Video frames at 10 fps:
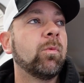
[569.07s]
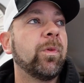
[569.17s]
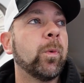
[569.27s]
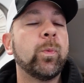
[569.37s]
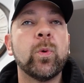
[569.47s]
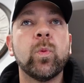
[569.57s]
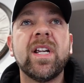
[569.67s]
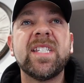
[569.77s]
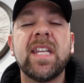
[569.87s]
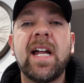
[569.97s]
the the
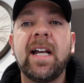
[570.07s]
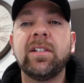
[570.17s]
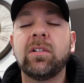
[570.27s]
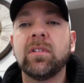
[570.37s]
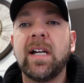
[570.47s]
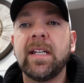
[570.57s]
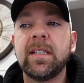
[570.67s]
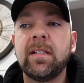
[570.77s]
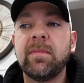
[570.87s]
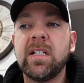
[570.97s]
reason I don't like
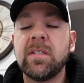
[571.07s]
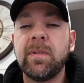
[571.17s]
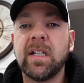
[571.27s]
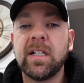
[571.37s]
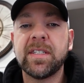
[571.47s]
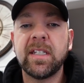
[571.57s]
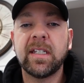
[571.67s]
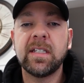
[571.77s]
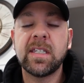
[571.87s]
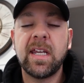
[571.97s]
them is because it
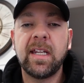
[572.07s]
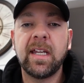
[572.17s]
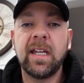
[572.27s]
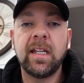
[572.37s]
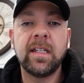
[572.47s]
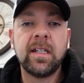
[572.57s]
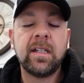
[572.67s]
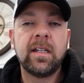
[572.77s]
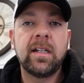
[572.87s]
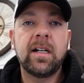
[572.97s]
can take a
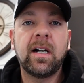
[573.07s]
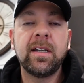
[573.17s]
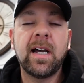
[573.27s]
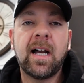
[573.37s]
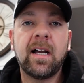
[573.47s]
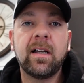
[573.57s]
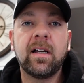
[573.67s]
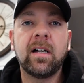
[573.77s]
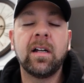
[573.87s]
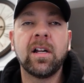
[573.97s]
a not
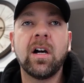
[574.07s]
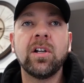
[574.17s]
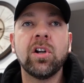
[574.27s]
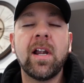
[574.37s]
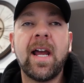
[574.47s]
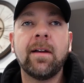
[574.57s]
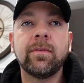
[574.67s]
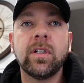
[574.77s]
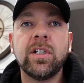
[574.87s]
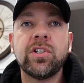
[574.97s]
a, an under
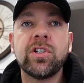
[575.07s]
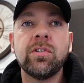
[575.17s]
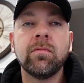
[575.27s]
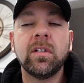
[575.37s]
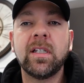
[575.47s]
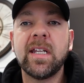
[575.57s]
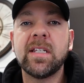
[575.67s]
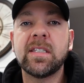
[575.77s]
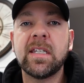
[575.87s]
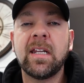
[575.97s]
average
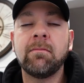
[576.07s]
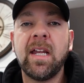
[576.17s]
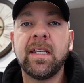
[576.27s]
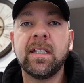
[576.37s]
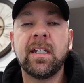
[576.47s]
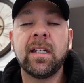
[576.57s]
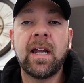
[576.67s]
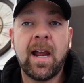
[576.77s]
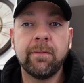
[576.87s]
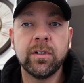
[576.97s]
release and make it an
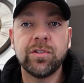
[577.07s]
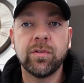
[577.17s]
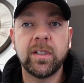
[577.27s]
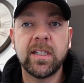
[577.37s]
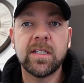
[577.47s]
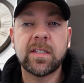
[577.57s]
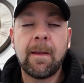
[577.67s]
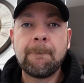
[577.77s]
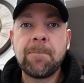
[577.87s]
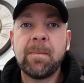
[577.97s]
average release.
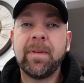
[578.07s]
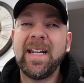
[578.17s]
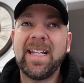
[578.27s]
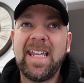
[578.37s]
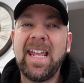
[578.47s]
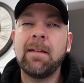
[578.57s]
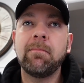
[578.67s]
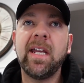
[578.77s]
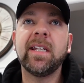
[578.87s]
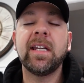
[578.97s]
But it can't
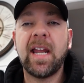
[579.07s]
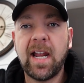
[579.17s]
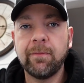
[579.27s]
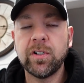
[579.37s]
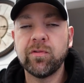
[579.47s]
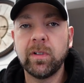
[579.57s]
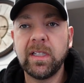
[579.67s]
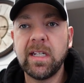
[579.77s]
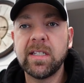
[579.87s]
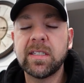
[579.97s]
make an average
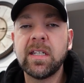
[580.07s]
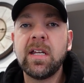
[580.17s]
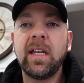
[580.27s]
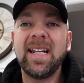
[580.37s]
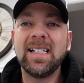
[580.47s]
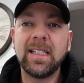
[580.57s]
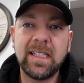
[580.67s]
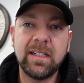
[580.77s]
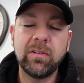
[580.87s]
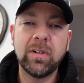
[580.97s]
release an
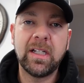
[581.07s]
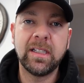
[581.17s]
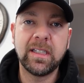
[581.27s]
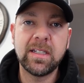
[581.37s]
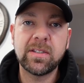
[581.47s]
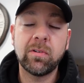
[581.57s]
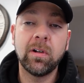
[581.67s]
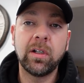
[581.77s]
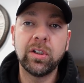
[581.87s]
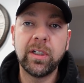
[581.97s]
elite release
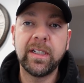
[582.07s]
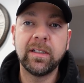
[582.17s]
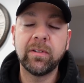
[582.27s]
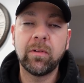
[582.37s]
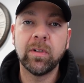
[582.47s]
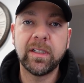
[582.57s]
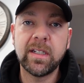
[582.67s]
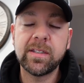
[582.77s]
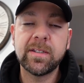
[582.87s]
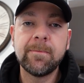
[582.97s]
or a good
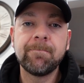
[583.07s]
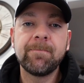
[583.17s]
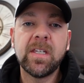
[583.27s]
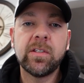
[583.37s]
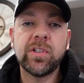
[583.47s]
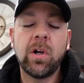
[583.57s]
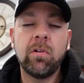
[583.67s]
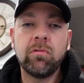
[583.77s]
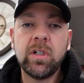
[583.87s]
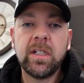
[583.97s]
release. So